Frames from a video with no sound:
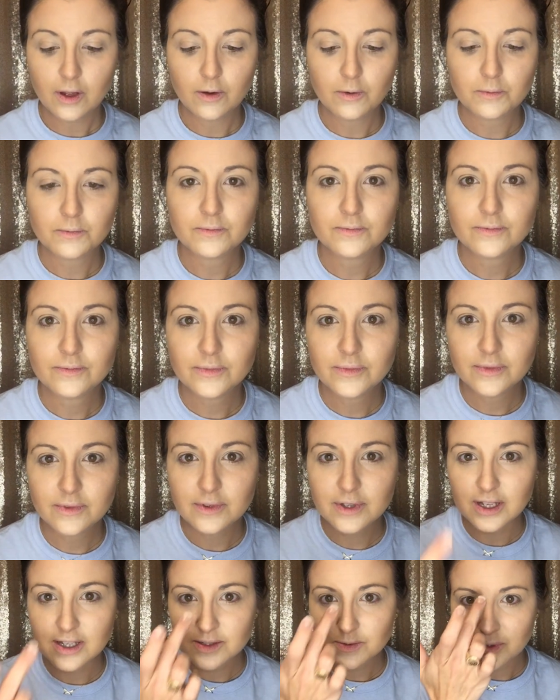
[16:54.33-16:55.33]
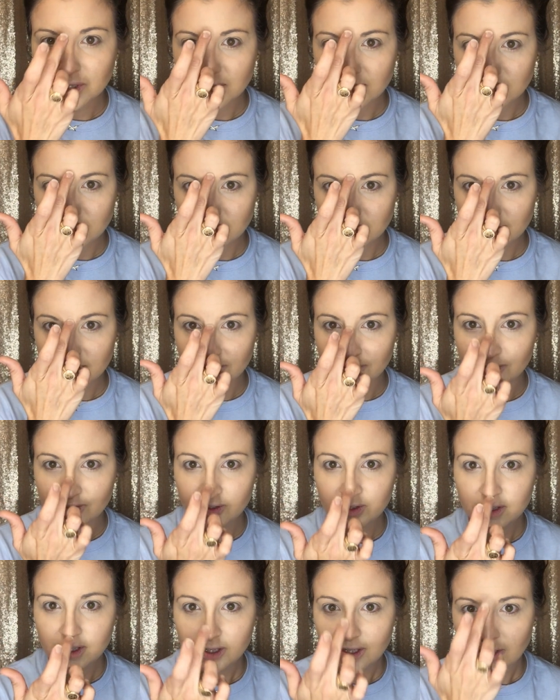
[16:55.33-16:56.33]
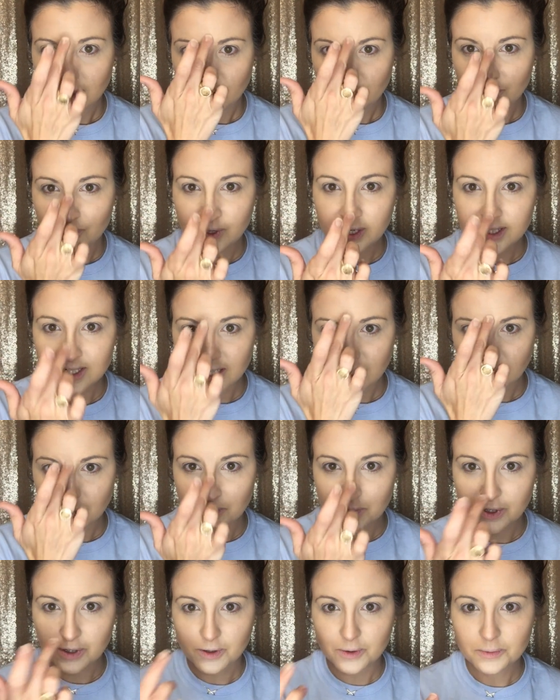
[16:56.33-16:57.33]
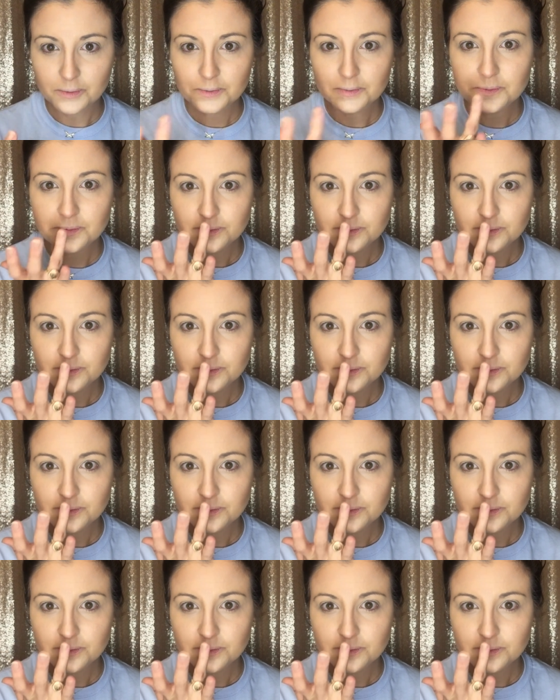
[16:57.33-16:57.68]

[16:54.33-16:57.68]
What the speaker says: Oh, that's what I didn't do. Right down the middle.